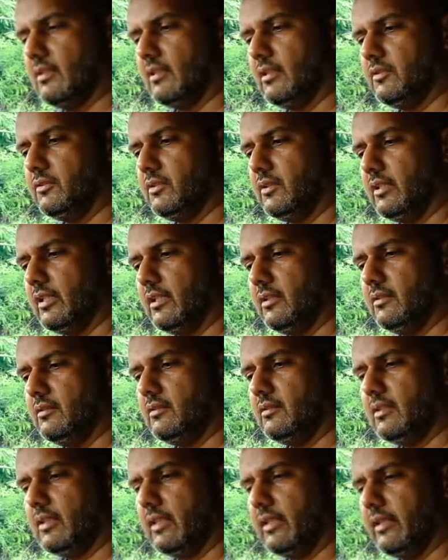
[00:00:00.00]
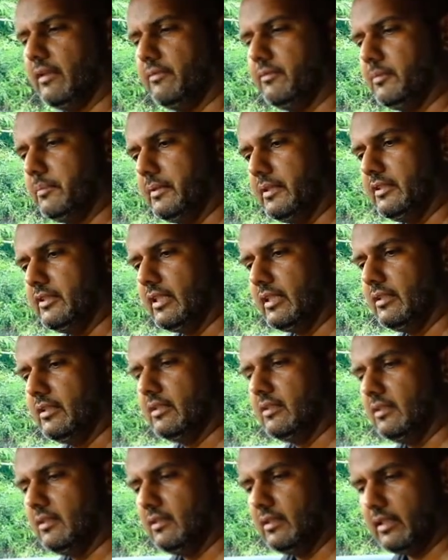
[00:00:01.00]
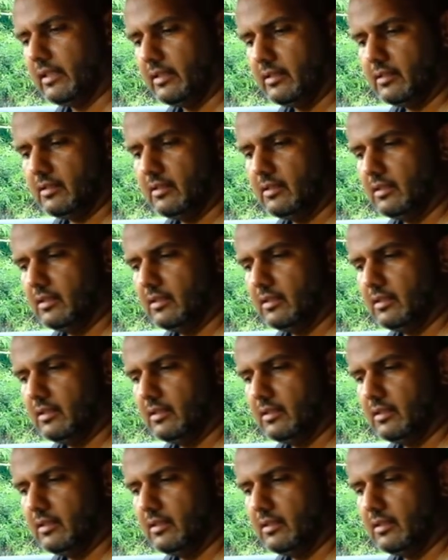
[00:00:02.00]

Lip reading: So now I have to be gentle and